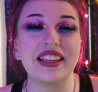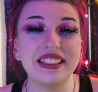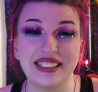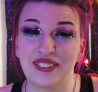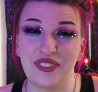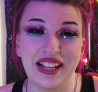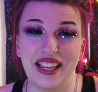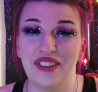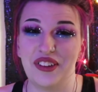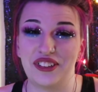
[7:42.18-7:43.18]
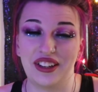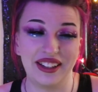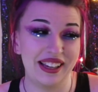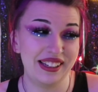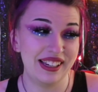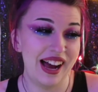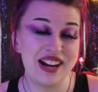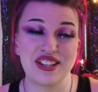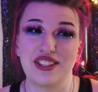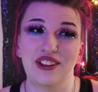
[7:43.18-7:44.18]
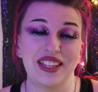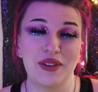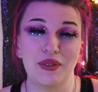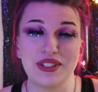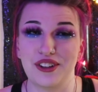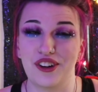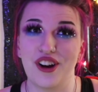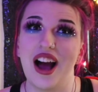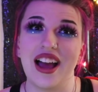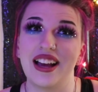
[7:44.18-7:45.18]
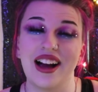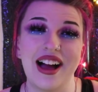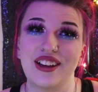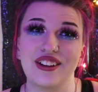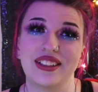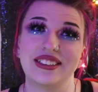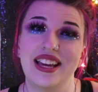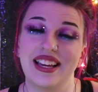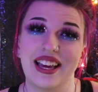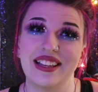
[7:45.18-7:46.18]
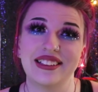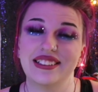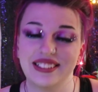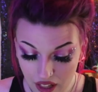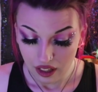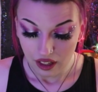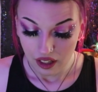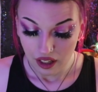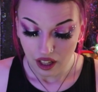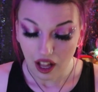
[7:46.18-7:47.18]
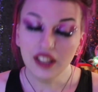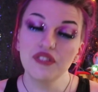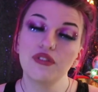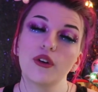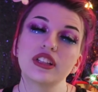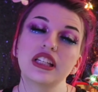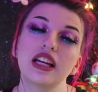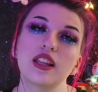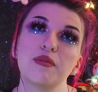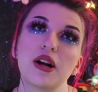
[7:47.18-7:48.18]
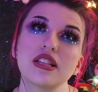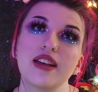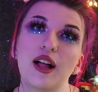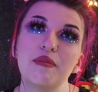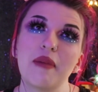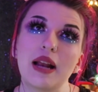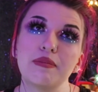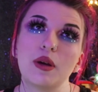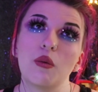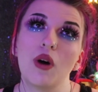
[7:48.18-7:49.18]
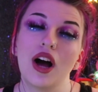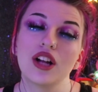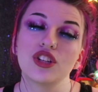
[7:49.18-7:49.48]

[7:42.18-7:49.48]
different television, and I just looked at him and started crying. I couldn't take it. On the 14th, Marcel made me watch